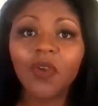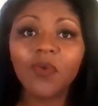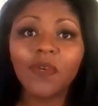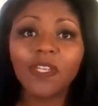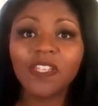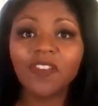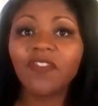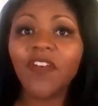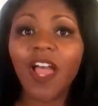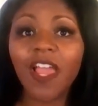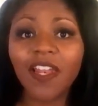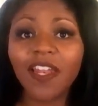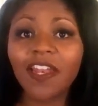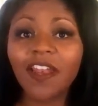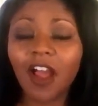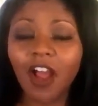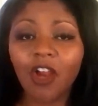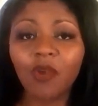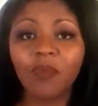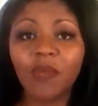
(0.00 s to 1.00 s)
we
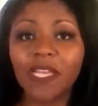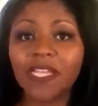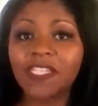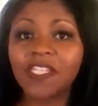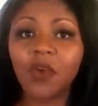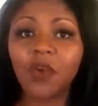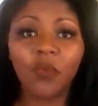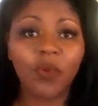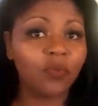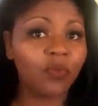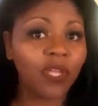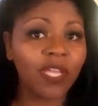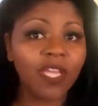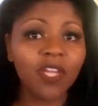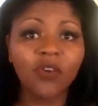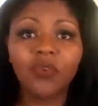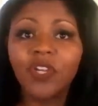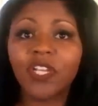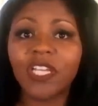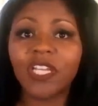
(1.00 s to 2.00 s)
divided our pizza when we
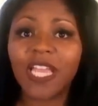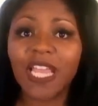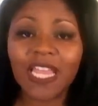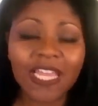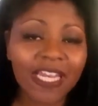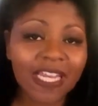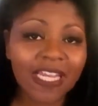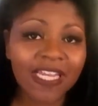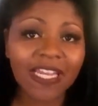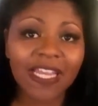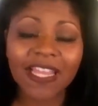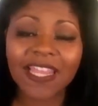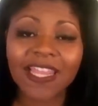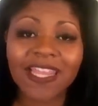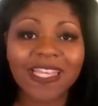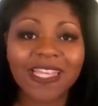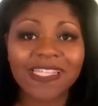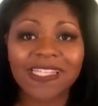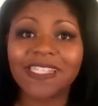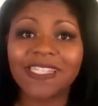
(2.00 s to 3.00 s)
created
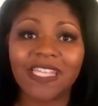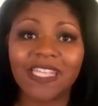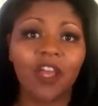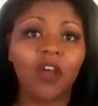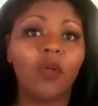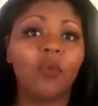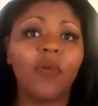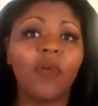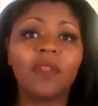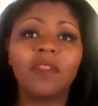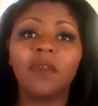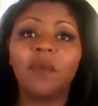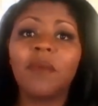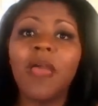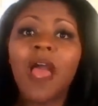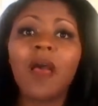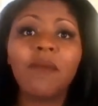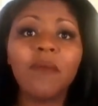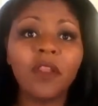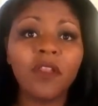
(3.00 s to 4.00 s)
this deal, when the
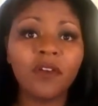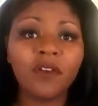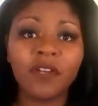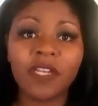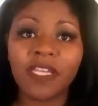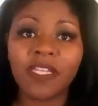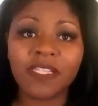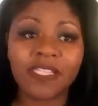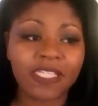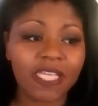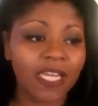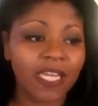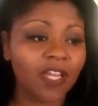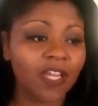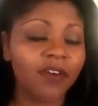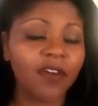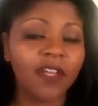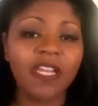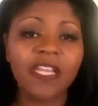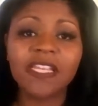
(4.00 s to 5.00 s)
Babylonians said,
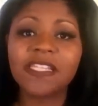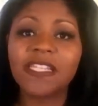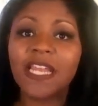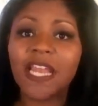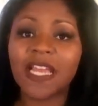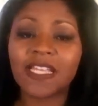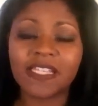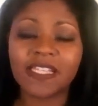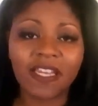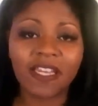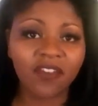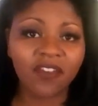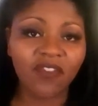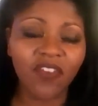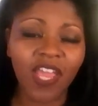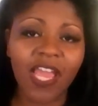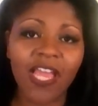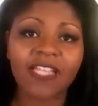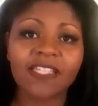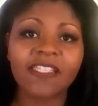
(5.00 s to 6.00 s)
Here it is, and as it
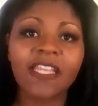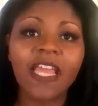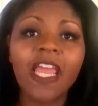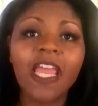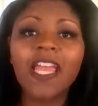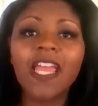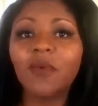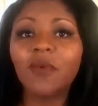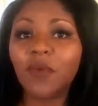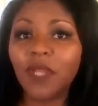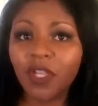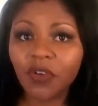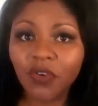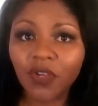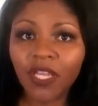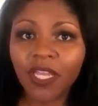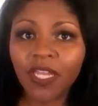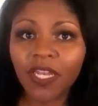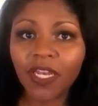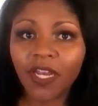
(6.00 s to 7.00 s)
advanced, and we
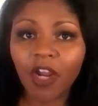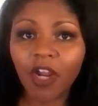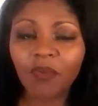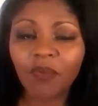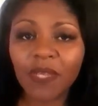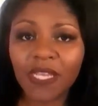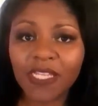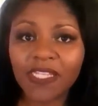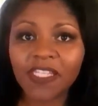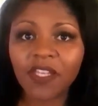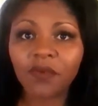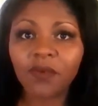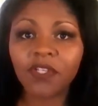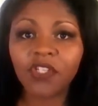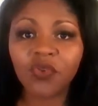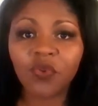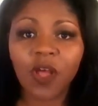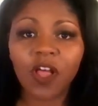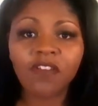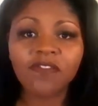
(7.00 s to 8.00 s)
created our pizza
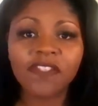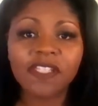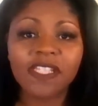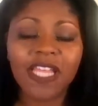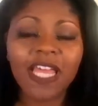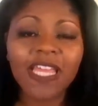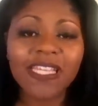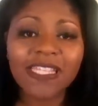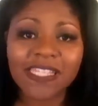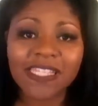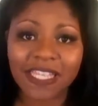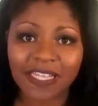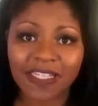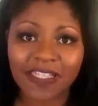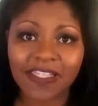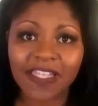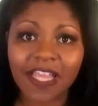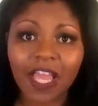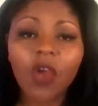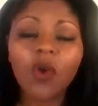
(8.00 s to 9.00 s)
with 12
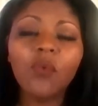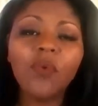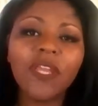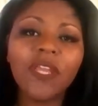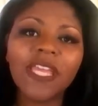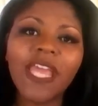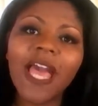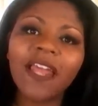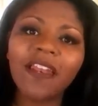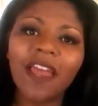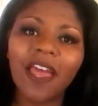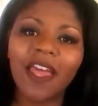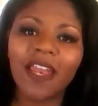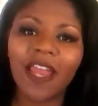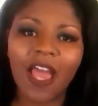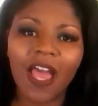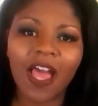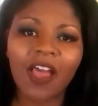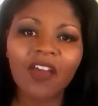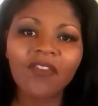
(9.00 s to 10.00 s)
slices. We cannot
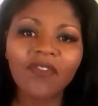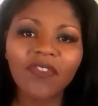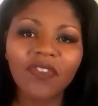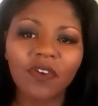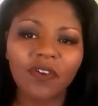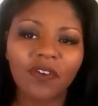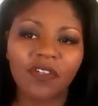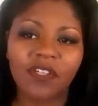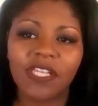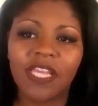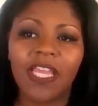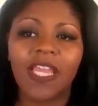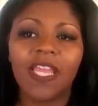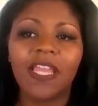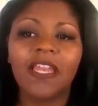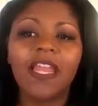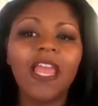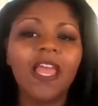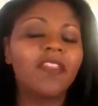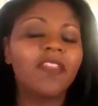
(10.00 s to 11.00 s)
have
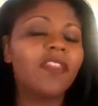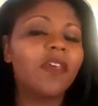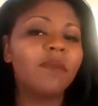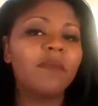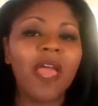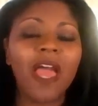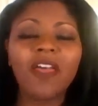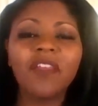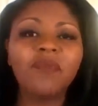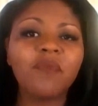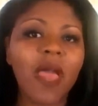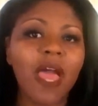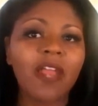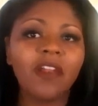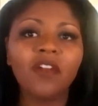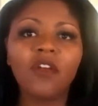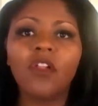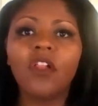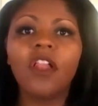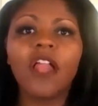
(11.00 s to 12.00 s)
13. The
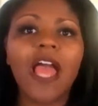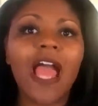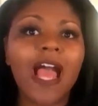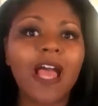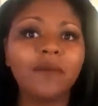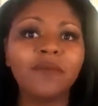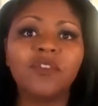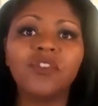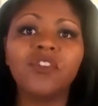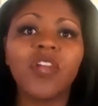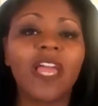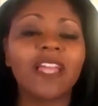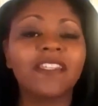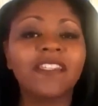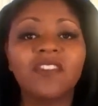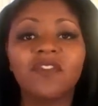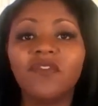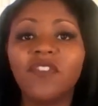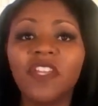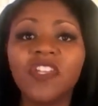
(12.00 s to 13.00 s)
mathematical
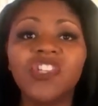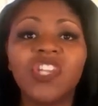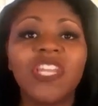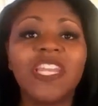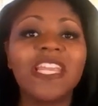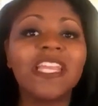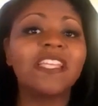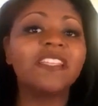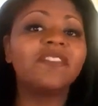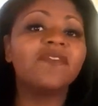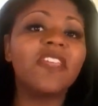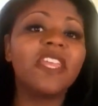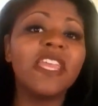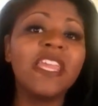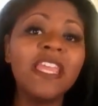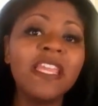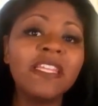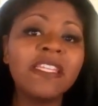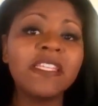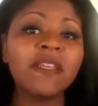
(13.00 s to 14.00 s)
abstract division is
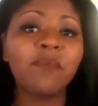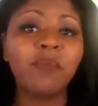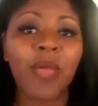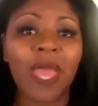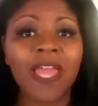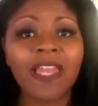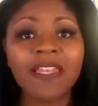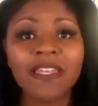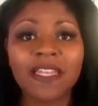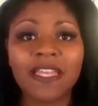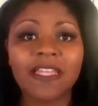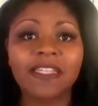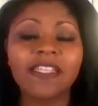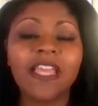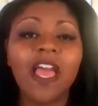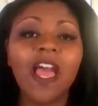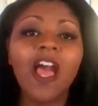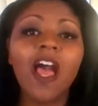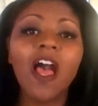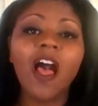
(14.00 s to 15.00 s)

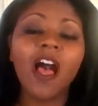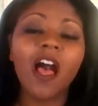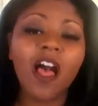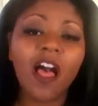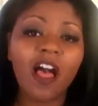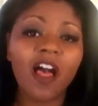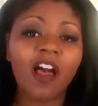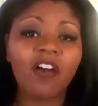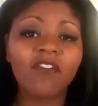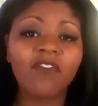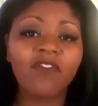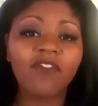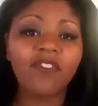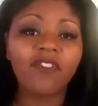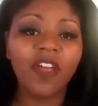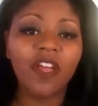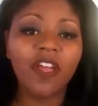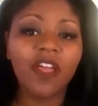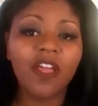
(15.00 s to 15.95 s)
independent of